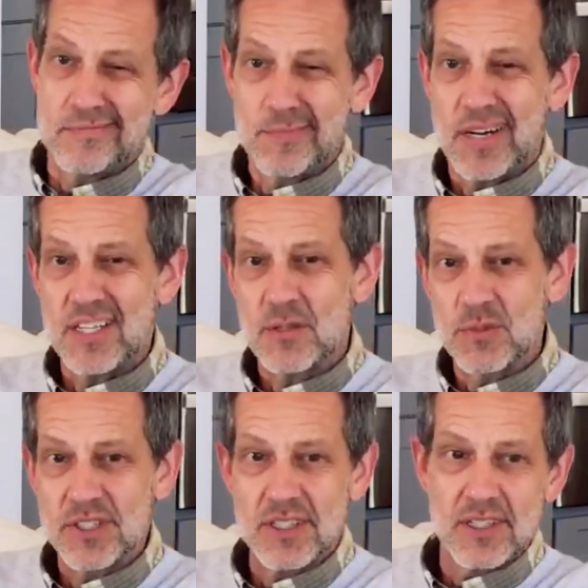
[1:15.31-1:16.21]

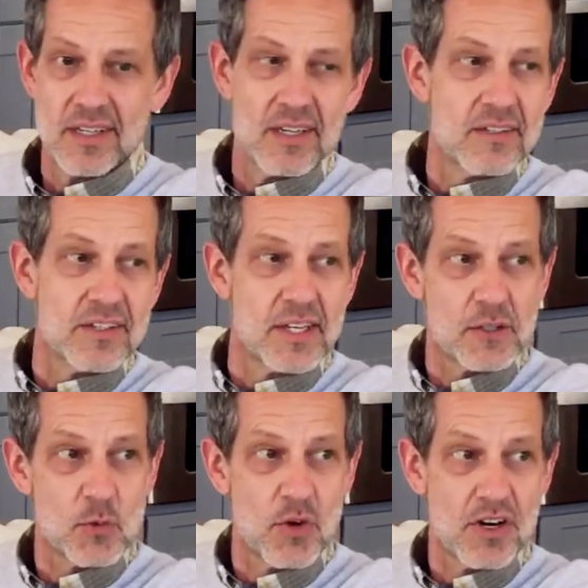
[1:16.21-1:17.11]
possibly a
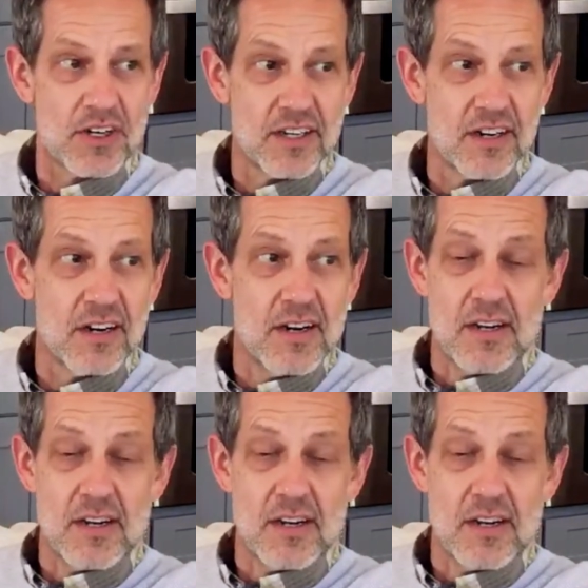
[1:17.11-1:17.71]
tankless water heater.